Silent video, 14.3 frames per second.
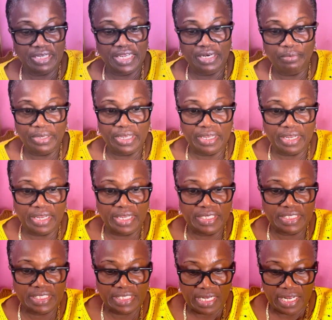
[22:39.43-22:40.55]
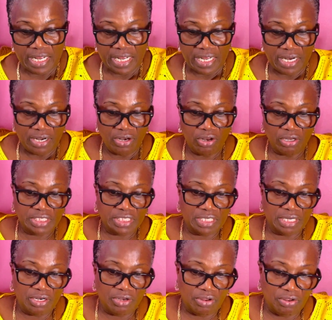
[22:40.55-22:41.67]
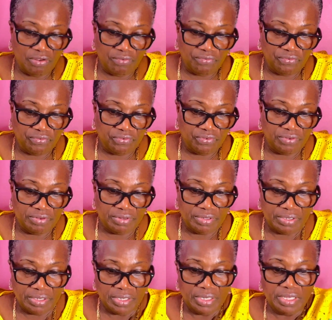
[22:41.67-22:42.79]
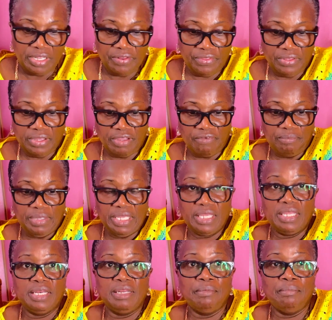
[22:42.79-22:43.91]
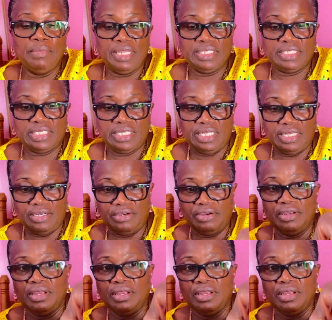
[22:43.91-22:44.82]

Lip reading: anyway, guys, lots of love. I think I'm making a mess here.